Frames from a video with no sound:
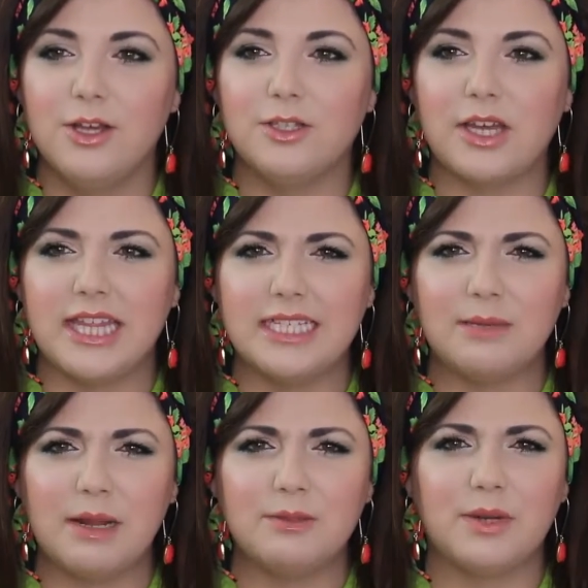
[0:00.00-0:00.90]
So I think
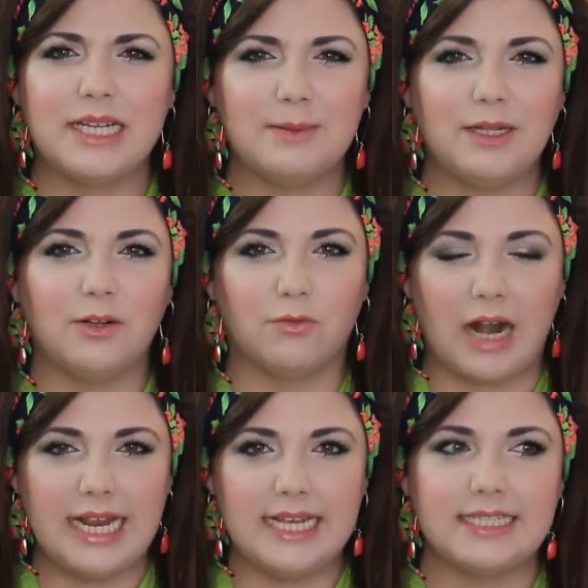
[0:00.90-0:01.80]
sometimes when I spell it
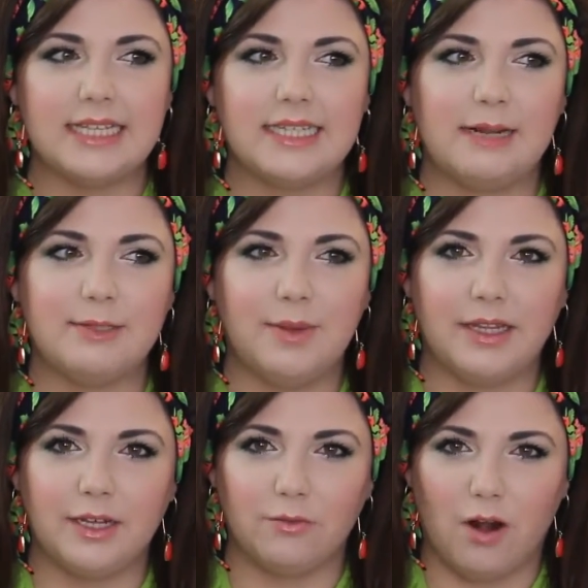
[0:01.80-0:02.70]
right, it says that I'm
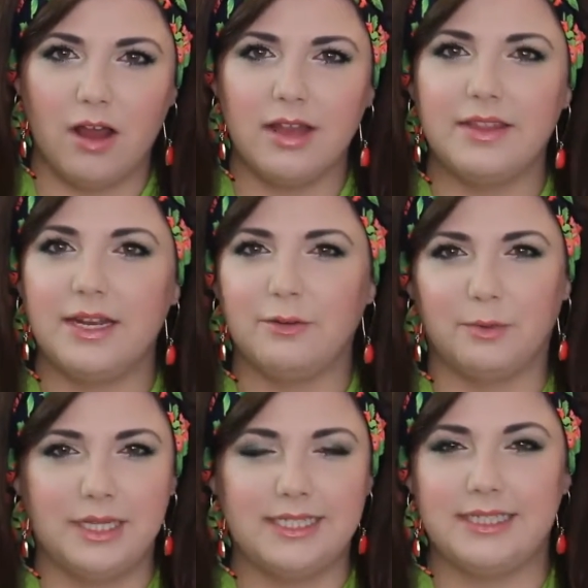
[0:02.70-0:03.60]
spelling it wrong and then it
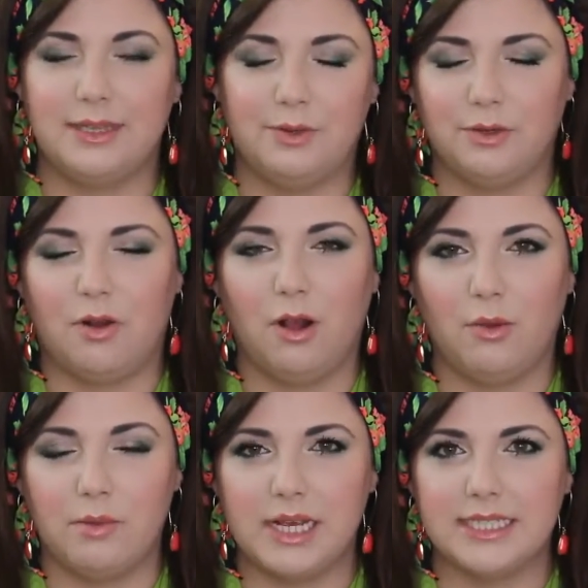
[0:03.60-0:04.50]
replaces it with the wrong
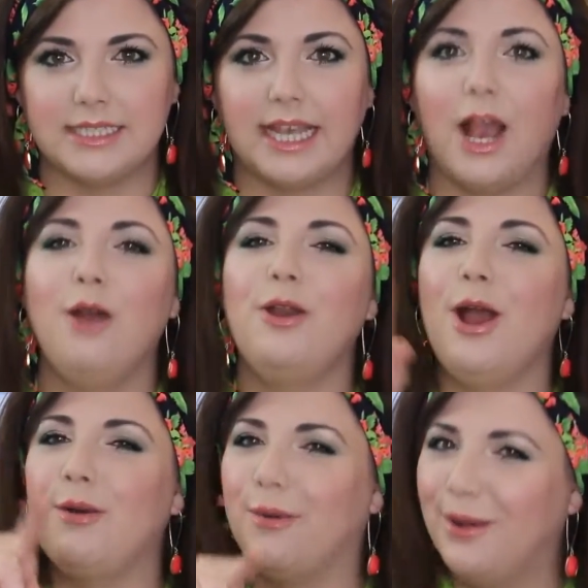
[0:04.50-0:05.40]
one because it's like, oh
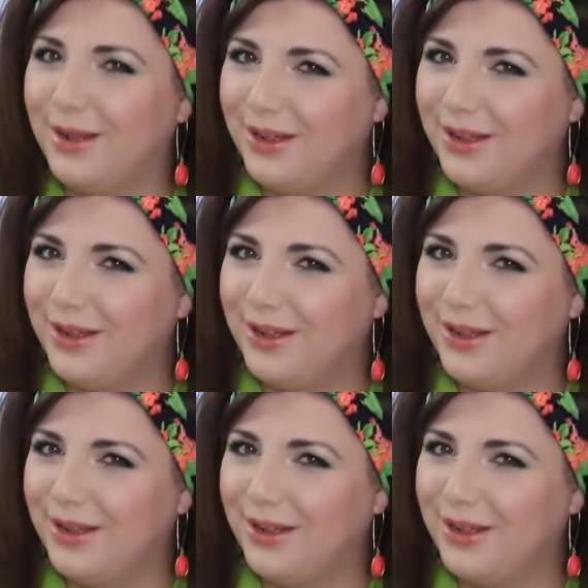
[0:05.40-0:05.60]
no,